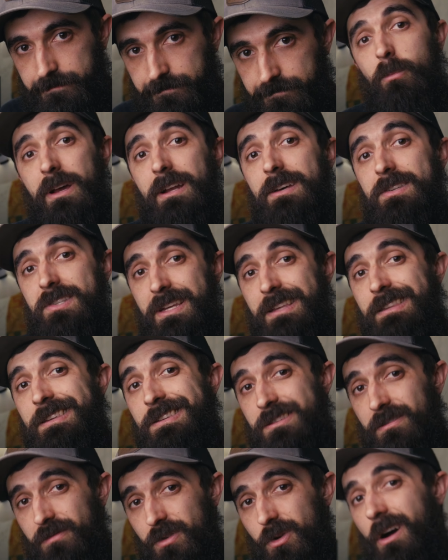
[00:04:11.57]
But I'll say
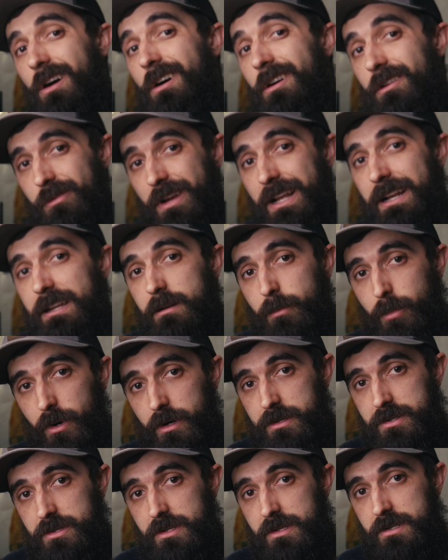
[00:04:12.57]
this, if you are ready to
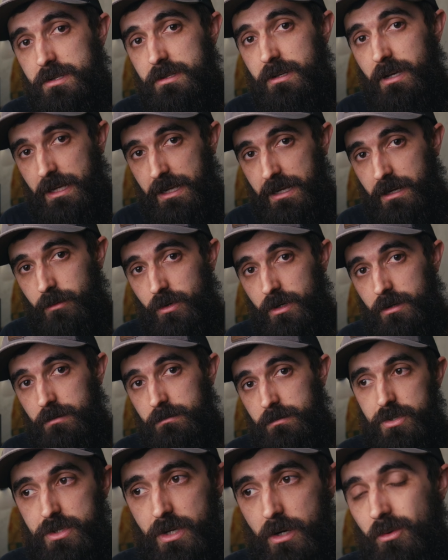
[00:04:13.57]
purchase a camera,
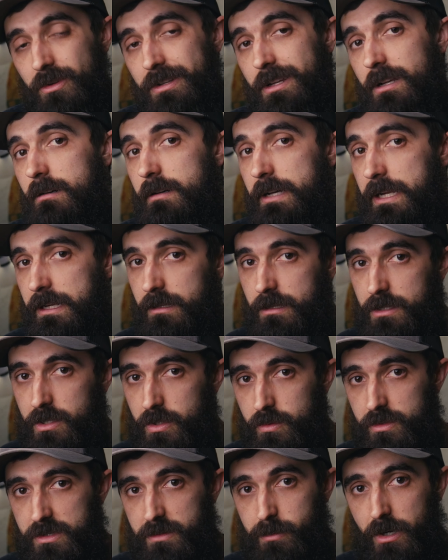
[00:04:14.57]
don't neglect the
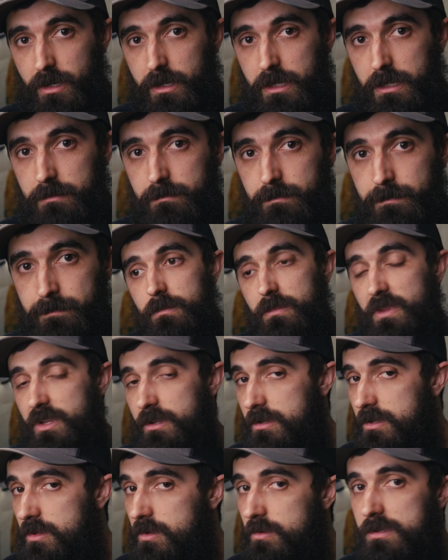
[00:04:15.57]
used market. The
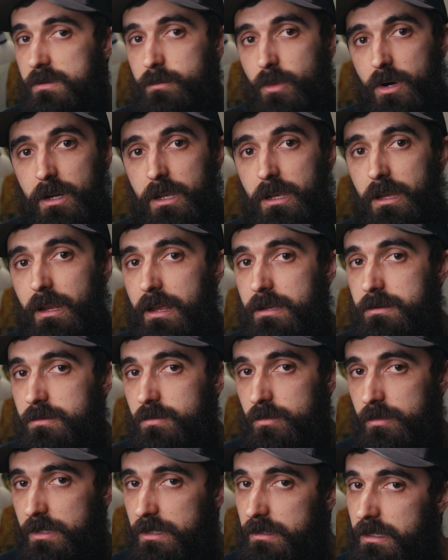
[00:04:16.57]
used market has
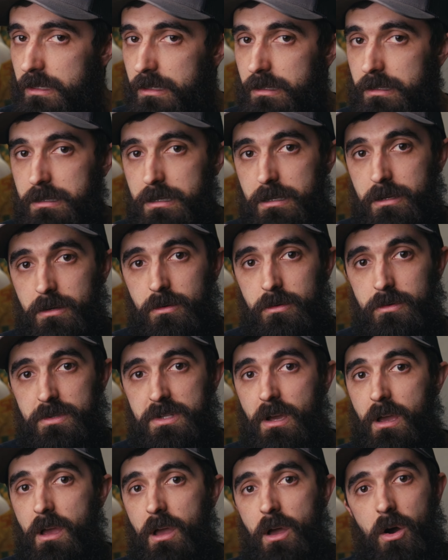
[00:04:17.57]
really good deals
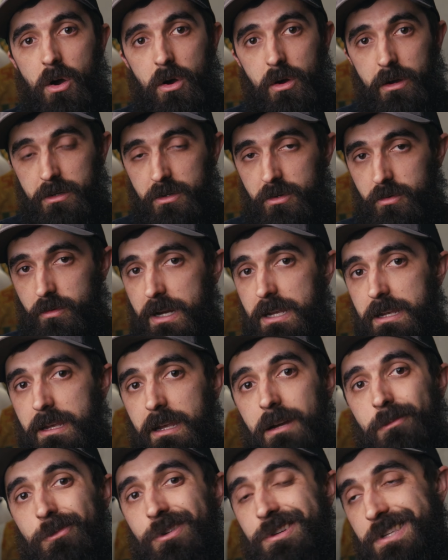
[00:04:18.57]
on great
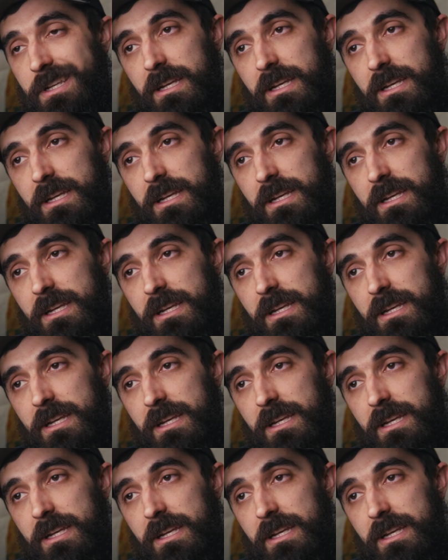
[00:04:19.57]
cameras.